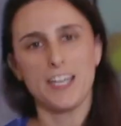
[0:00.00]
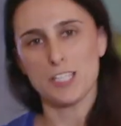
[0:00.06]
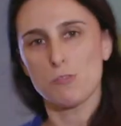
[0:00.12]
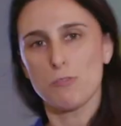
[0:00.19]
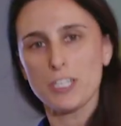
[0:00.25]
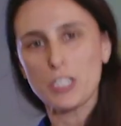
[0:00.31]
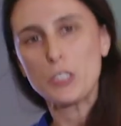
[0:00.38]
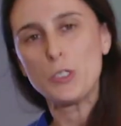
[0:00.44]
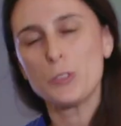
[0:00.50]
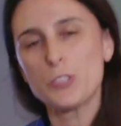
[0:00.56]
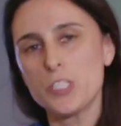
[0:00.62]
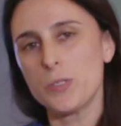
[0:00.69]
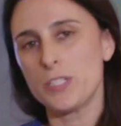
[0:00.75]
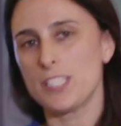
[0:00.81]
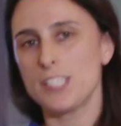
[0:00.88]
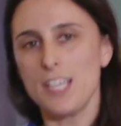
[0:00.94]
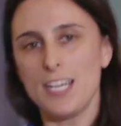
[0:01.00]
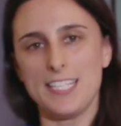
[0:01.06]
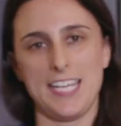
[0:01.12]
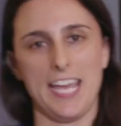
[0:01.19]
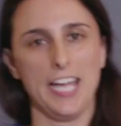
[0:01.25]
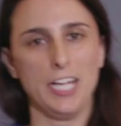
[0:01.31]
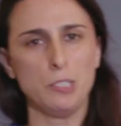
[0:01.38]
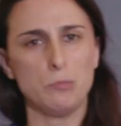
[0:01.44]
that's really cool to do at
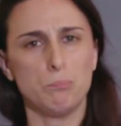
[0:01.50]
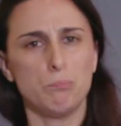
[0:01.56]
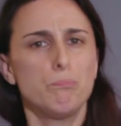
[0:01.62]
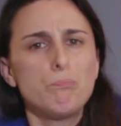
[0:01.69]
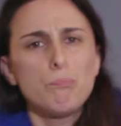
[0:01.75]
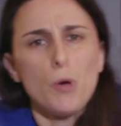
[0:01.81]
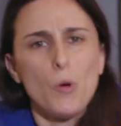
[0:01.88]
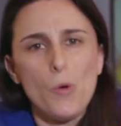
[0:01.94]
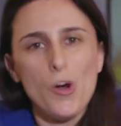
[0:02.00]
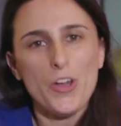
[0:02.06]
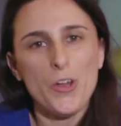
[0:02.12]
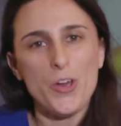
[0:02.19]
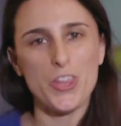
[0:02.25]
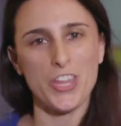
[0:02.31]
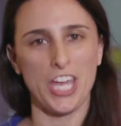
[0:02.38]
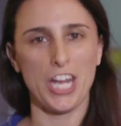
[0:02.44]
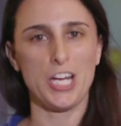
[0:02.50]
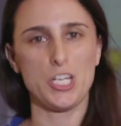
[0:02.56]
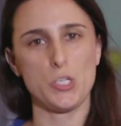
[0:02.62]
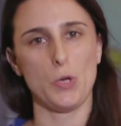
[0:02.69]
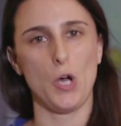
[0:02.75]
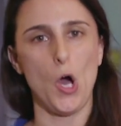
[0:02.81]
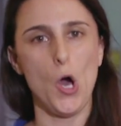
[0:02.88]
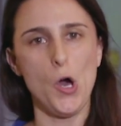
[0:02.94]
Scitech, but what on earth can I
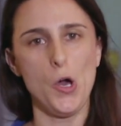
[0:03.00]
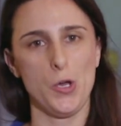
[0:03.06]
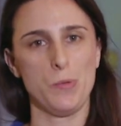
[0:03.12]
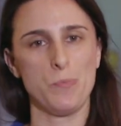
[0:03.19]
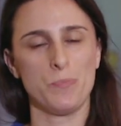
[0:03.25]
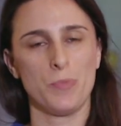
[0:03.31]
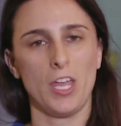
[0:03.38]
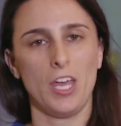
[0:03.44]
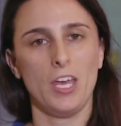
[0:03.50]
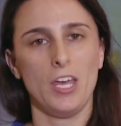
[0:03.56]
do at home?